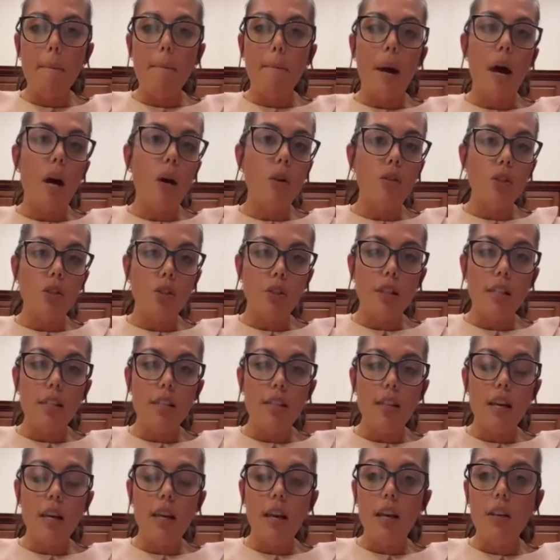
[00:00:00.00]

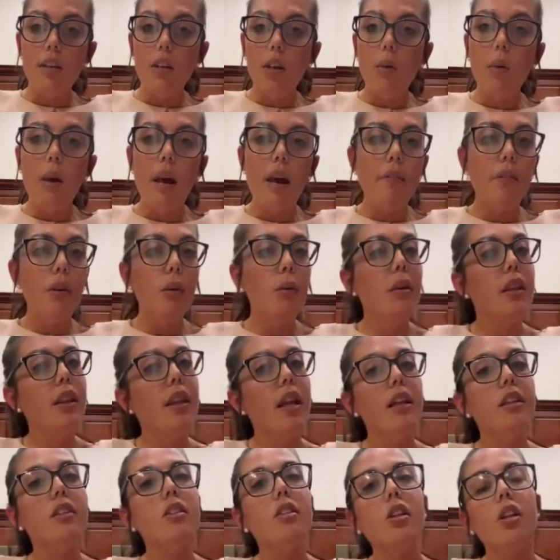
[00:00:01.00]
boundaries. And I know everyone
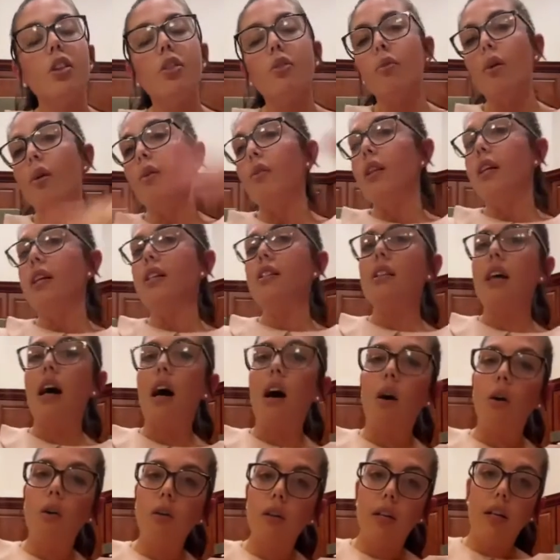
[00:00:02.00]
likes to throw this
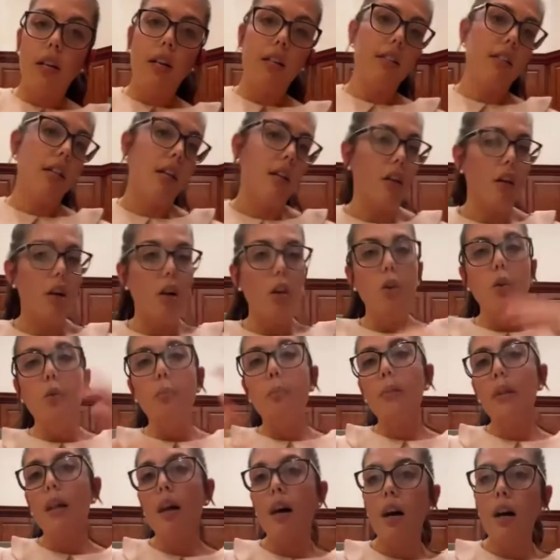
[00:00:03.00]
out as like a
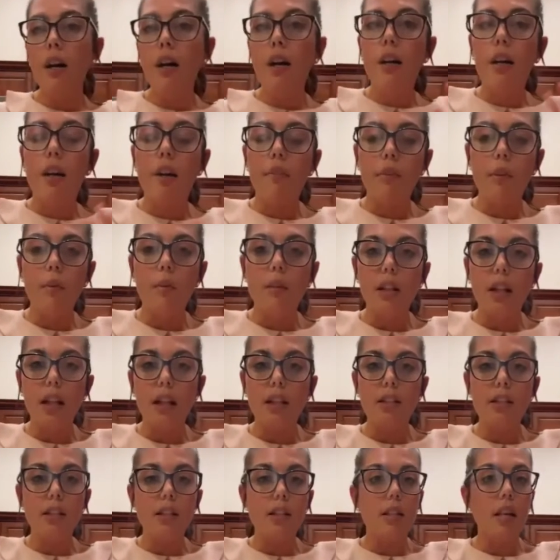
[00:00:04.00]
hoopla, and everyone
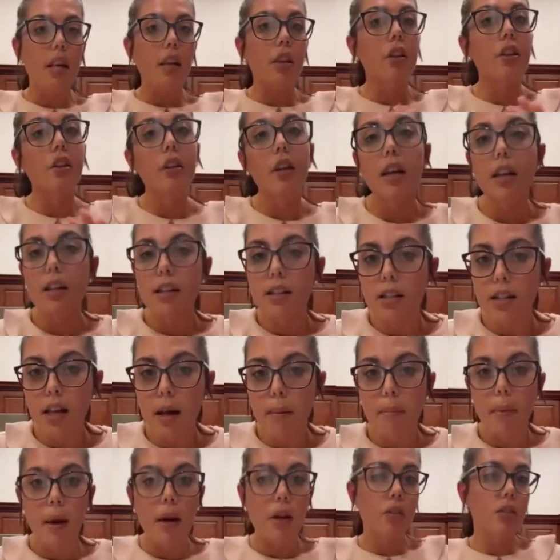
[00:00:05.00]
likes to say, learn how to
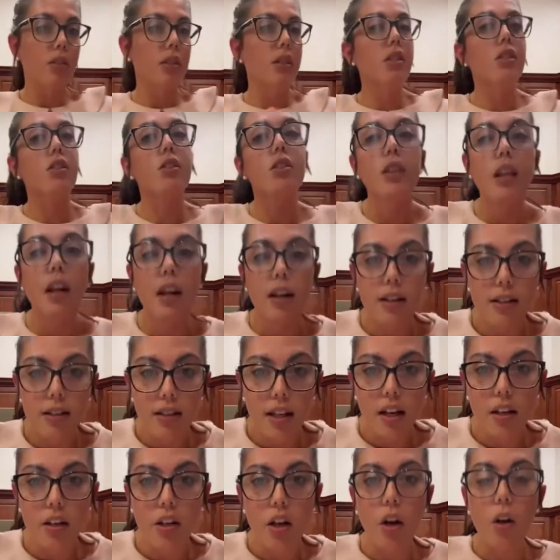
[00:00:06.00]
set boundaries, learn how to
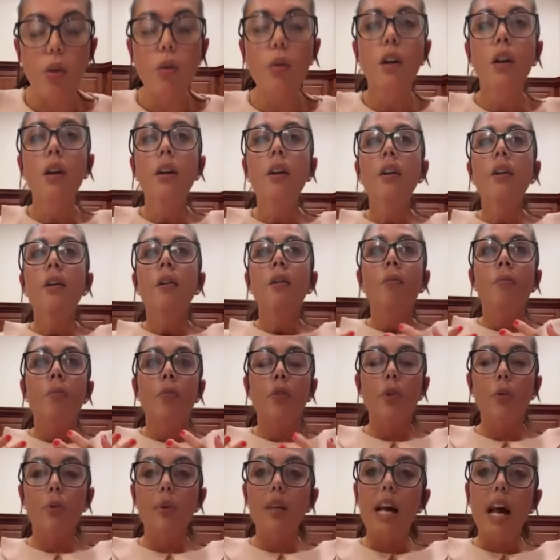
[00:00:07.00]
say no.
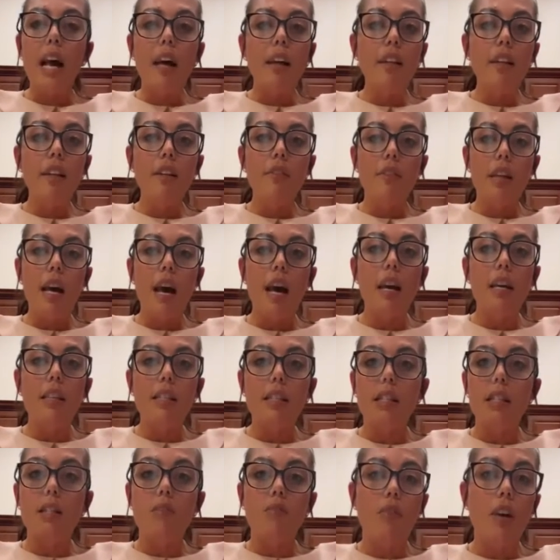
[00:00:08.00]
And the reality of that
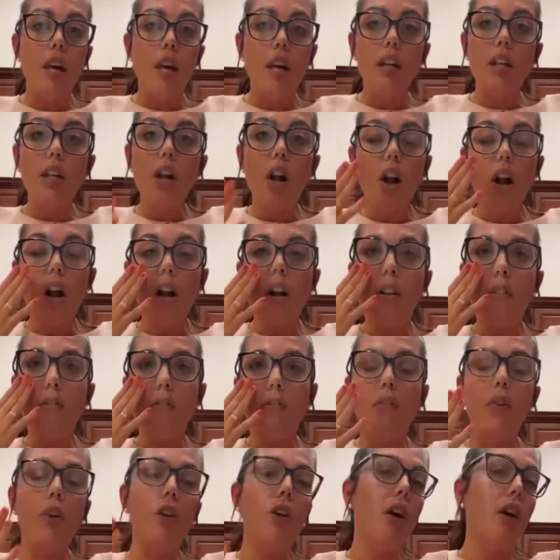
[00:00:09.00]
is it's very hard
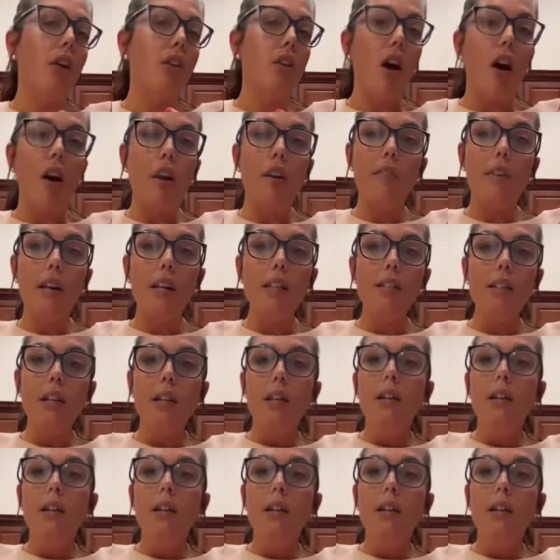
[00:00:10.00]
for a lot of us